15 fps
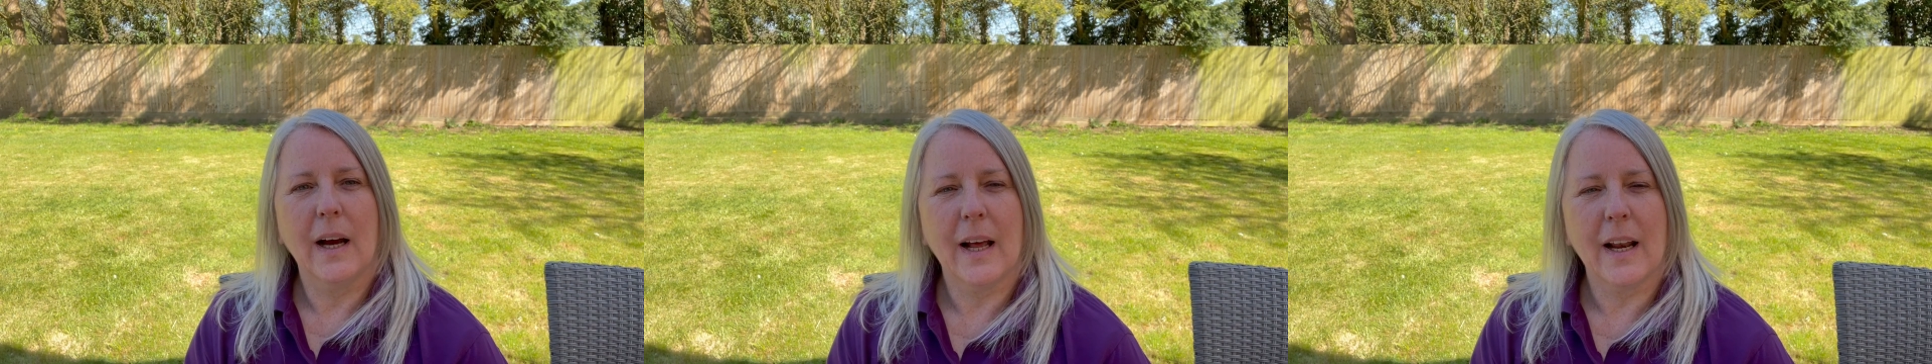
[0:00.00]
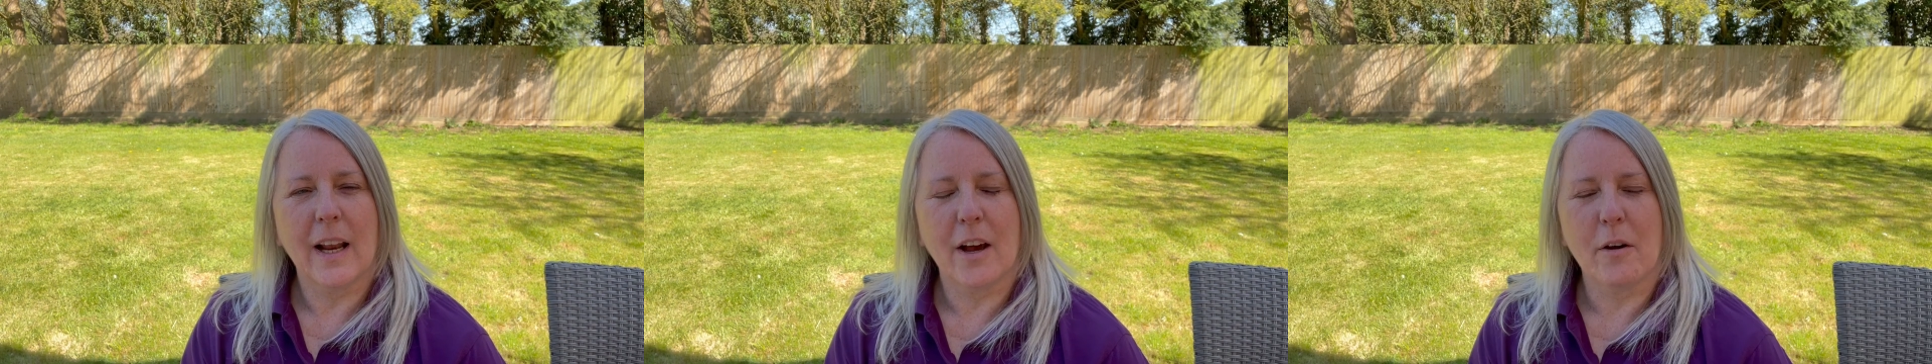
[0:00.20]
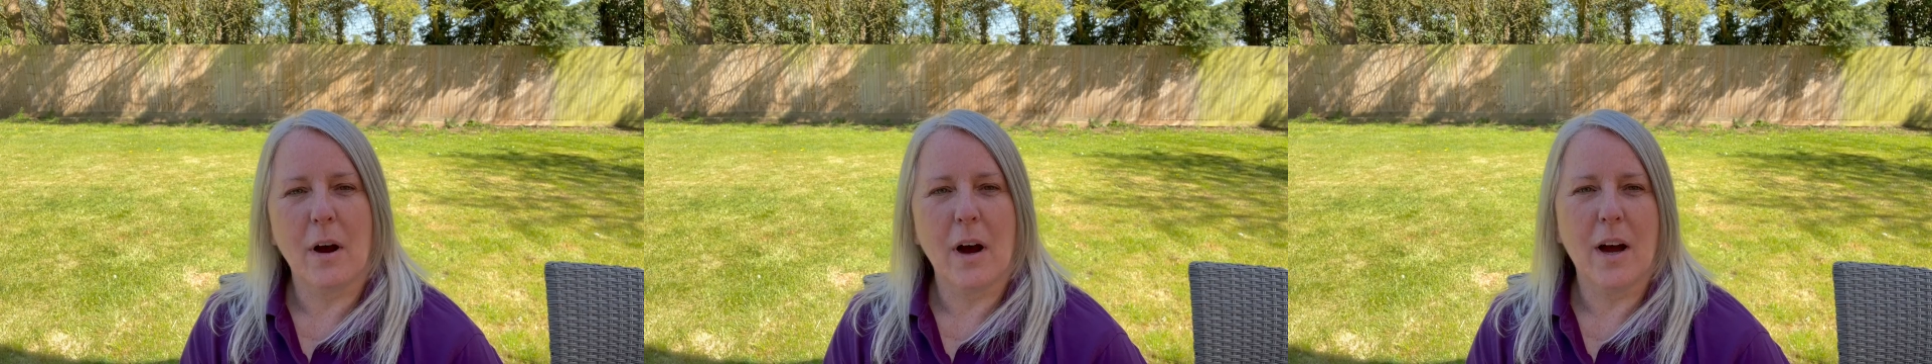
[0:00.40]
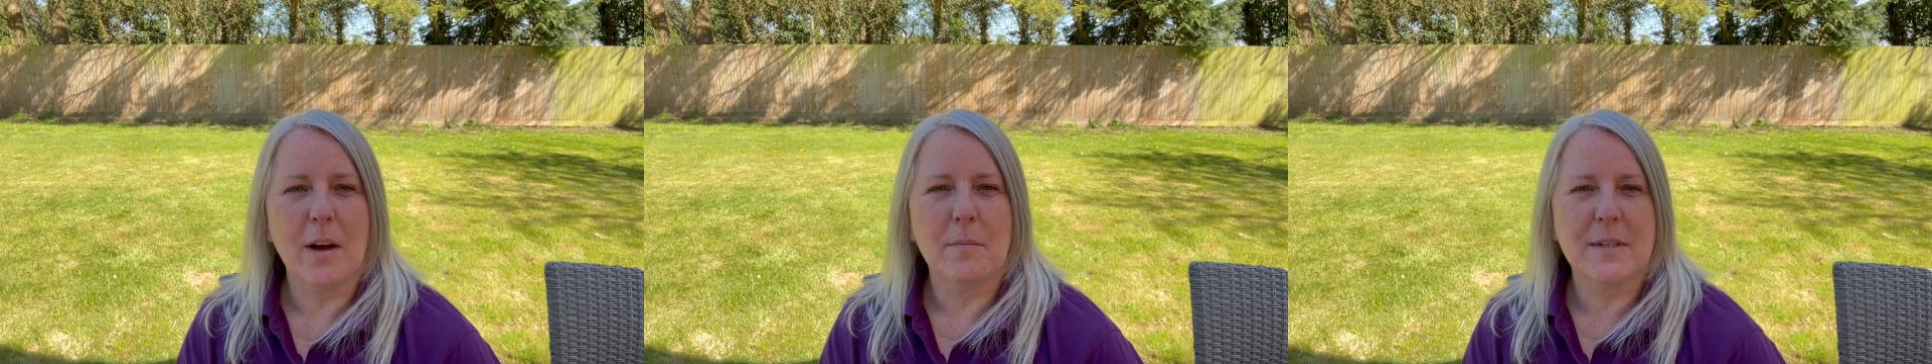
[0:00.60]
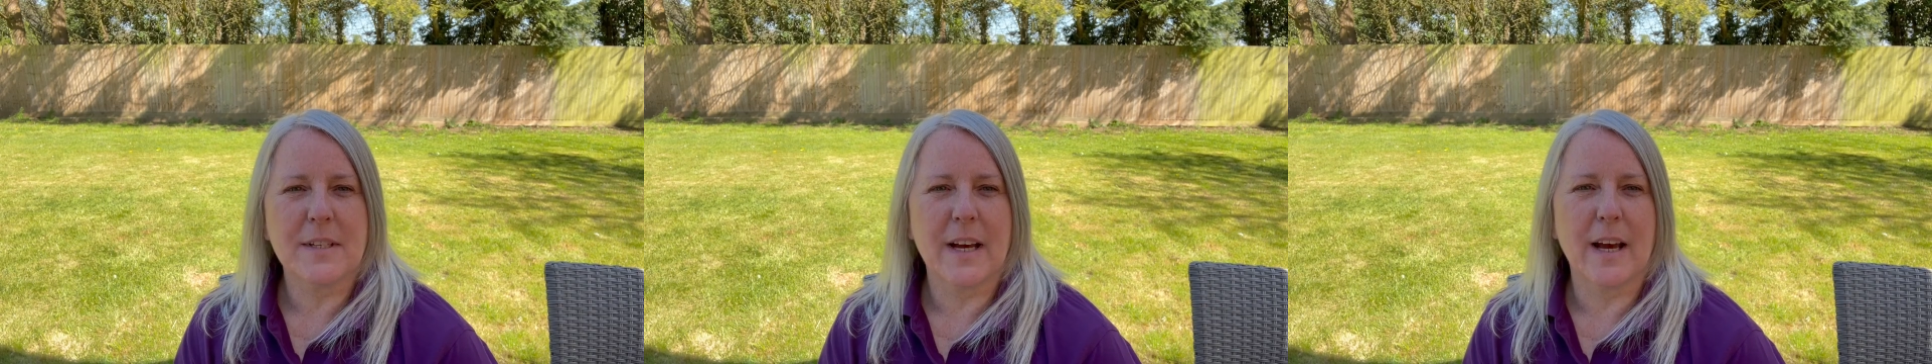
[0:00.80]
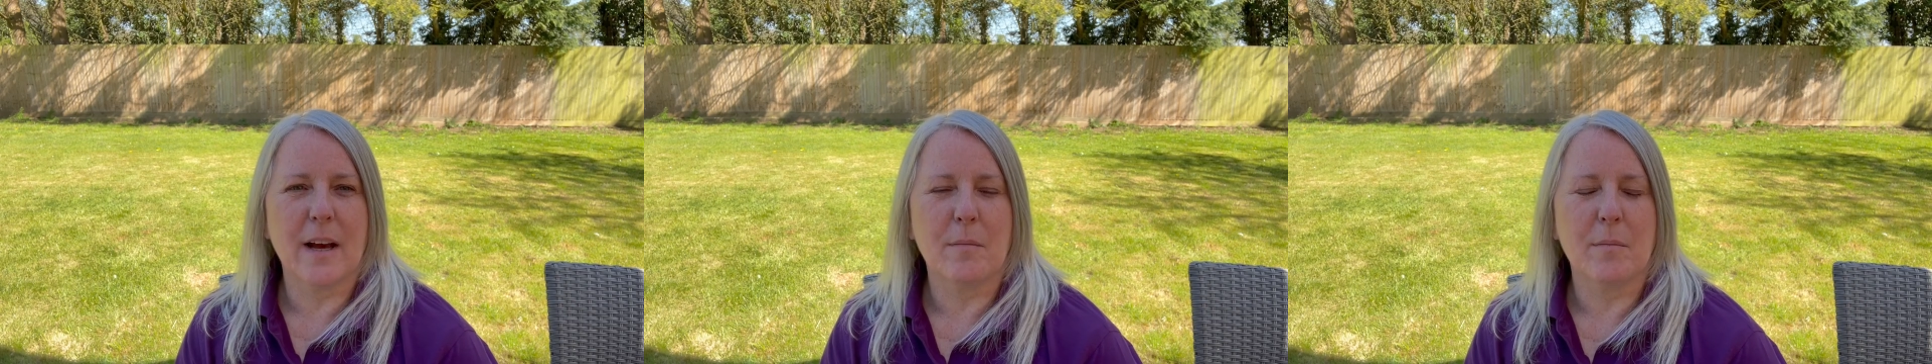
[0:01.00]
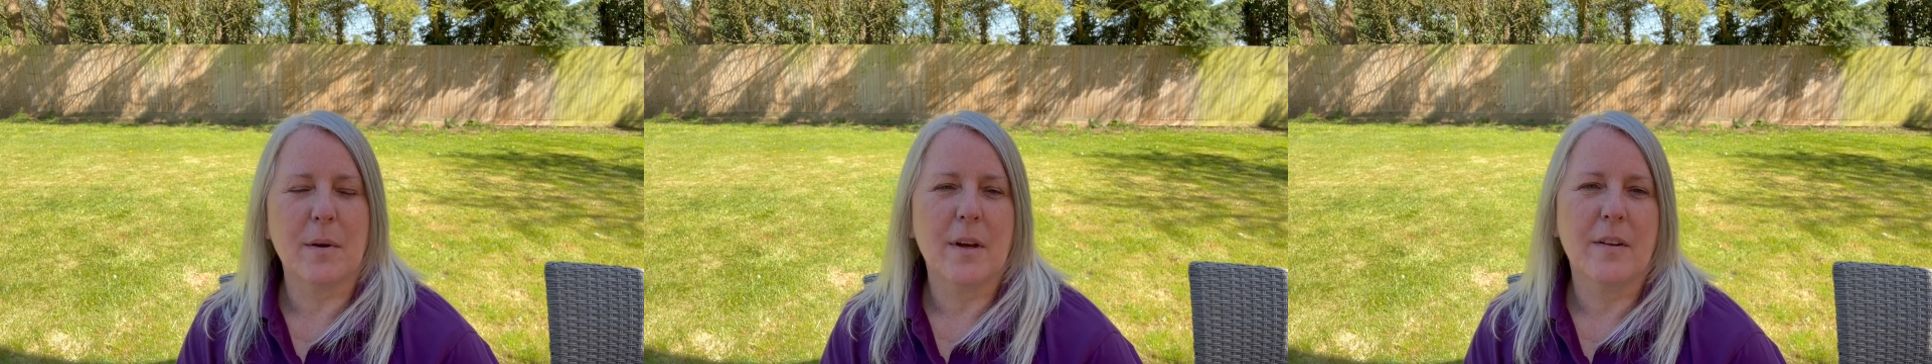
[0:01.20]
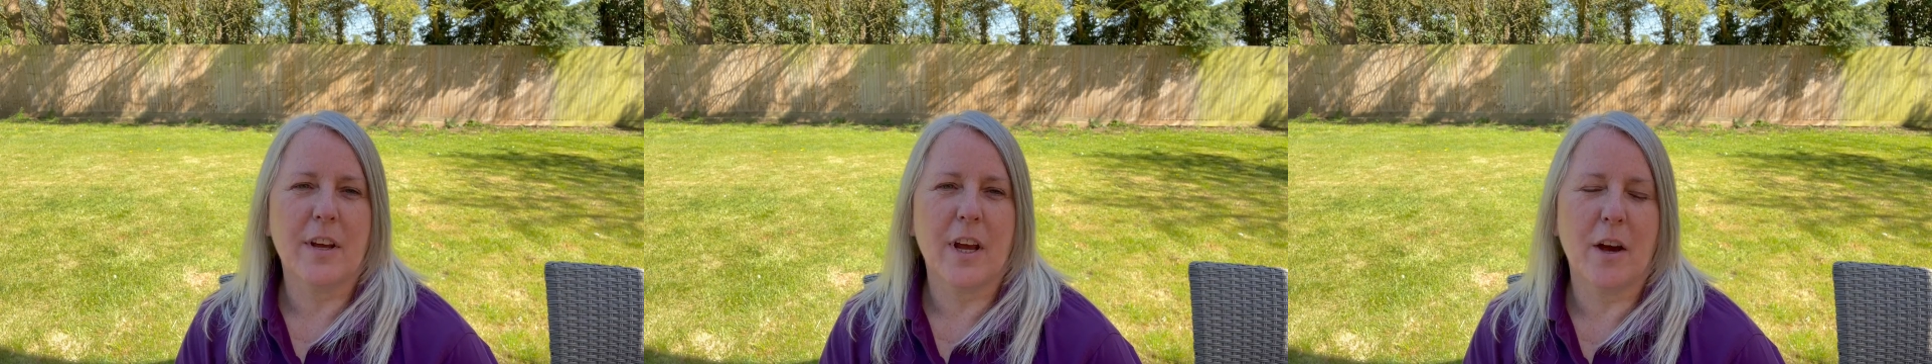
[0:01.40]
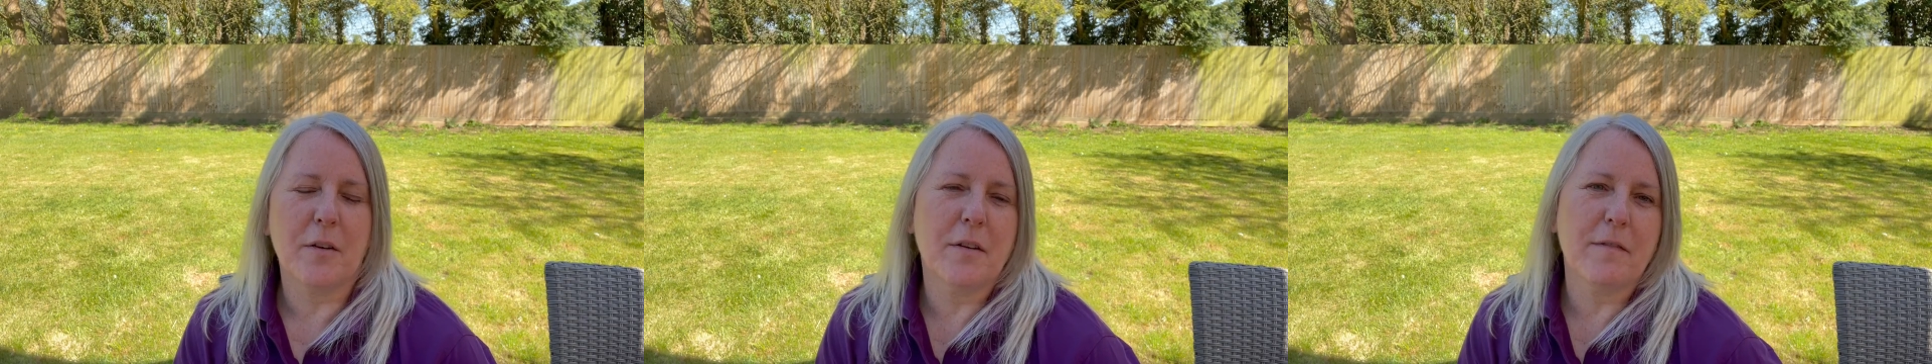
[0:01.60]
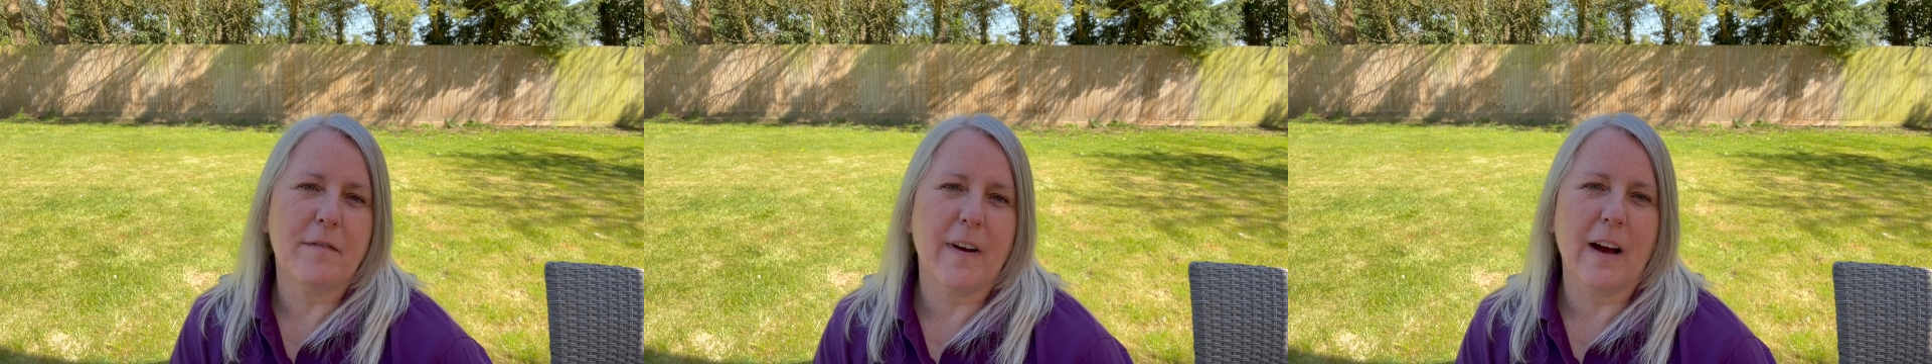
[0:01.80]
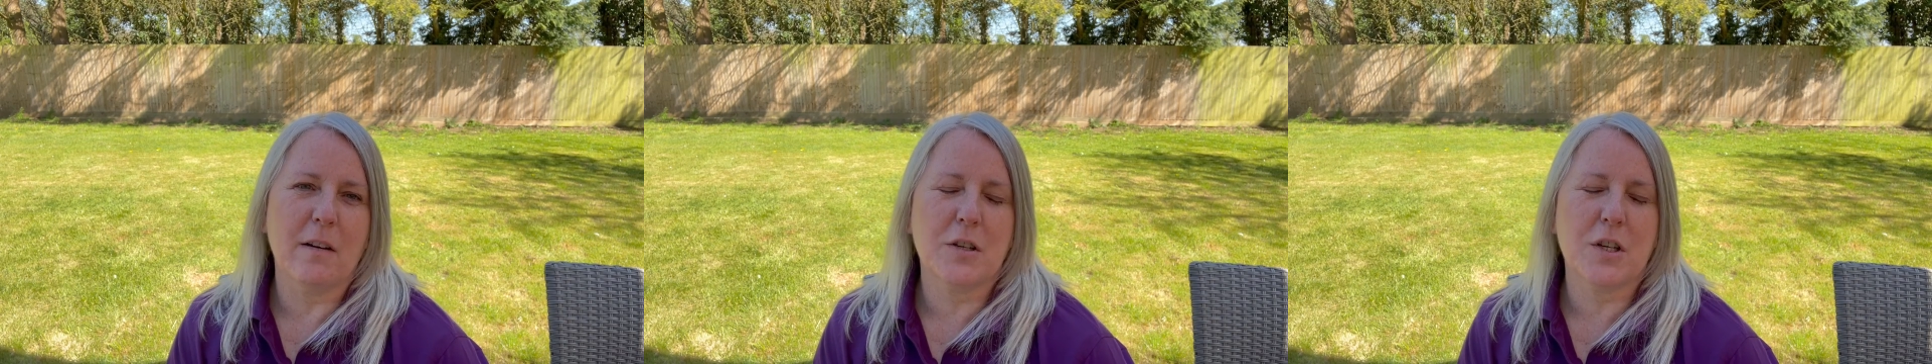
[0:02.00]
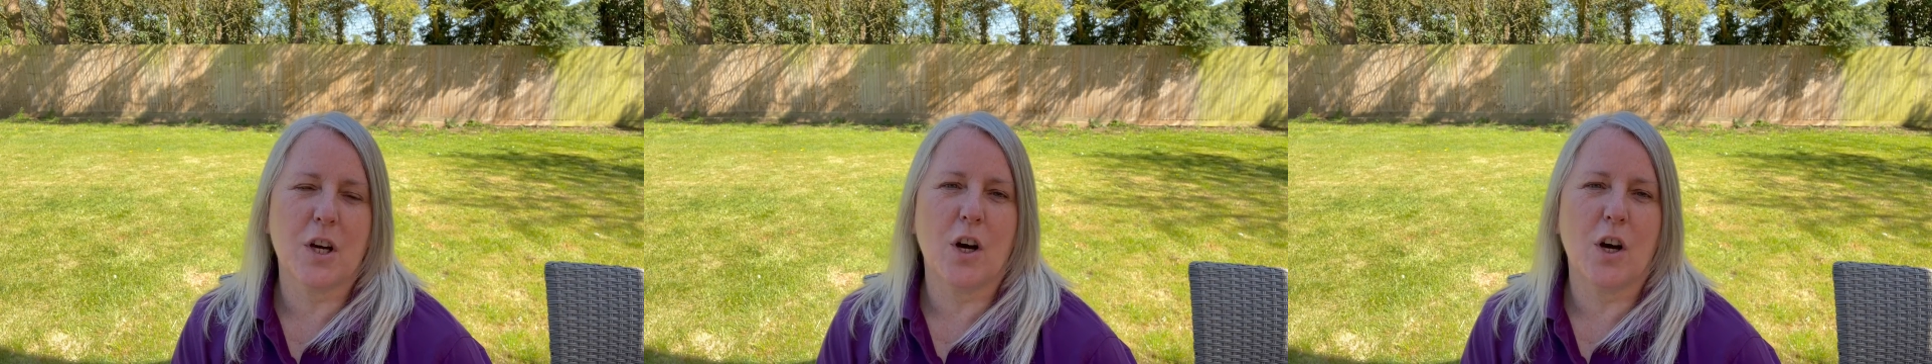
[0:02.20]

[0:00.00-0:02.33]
Hello, I'm Deb, the owner and founder